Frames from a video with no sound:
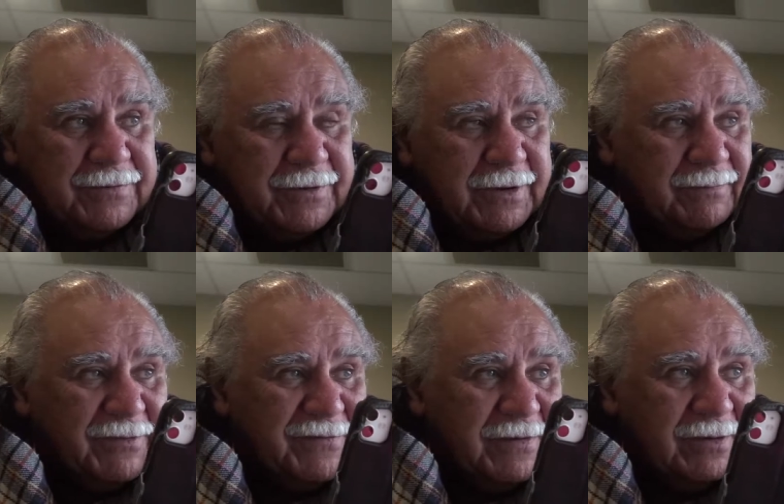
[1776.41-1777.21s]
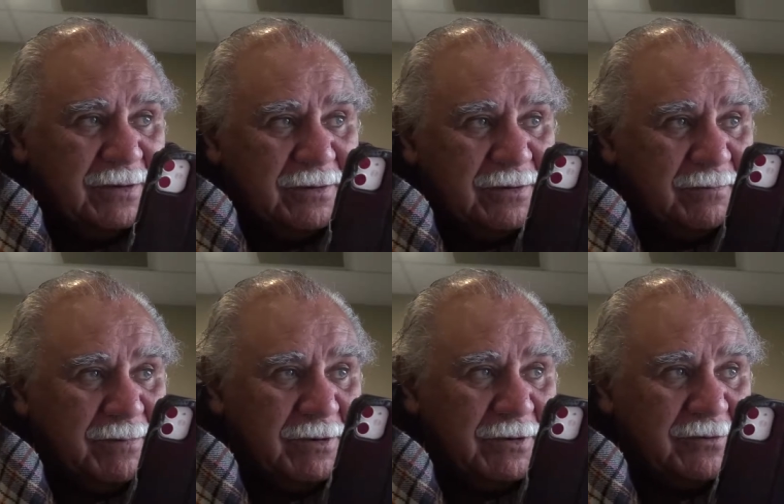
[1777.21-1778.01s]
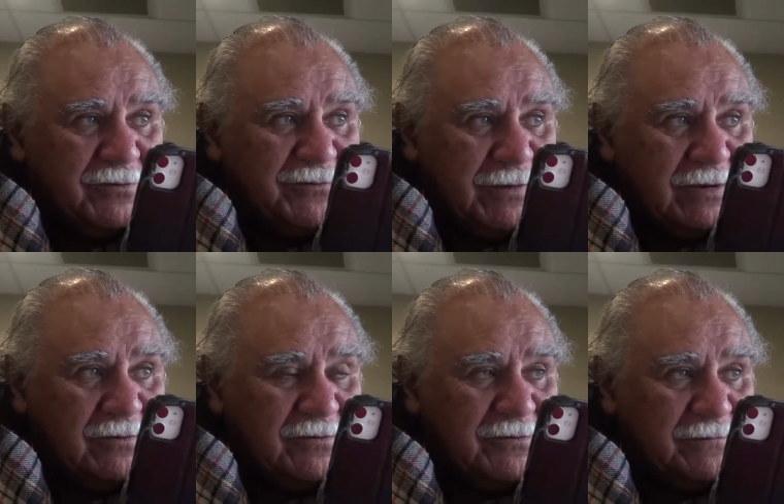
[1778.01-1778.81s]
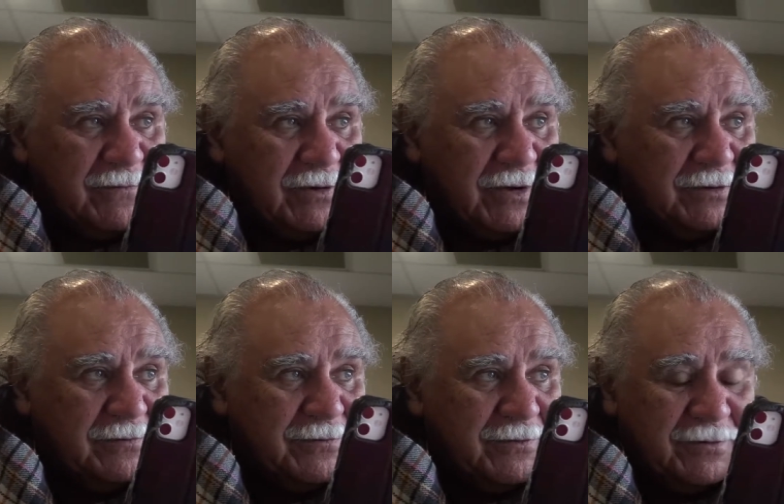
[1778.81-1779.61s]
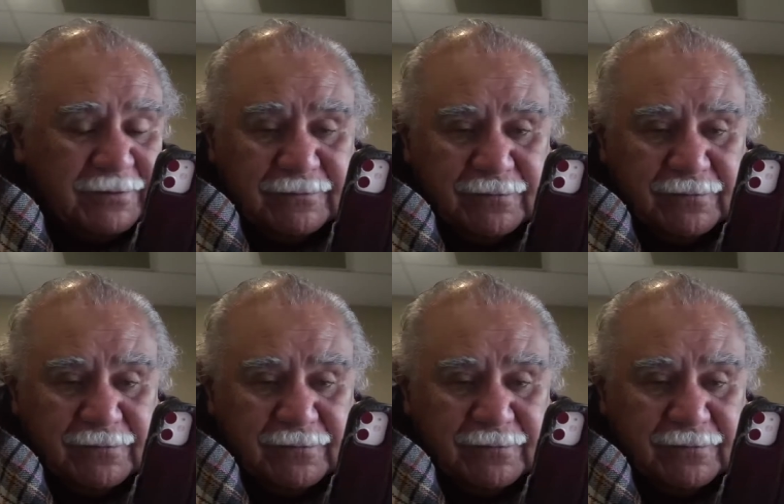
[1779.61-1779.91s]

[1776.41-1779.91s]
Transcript: and the embassy and the political struggles of the nineteen thirties,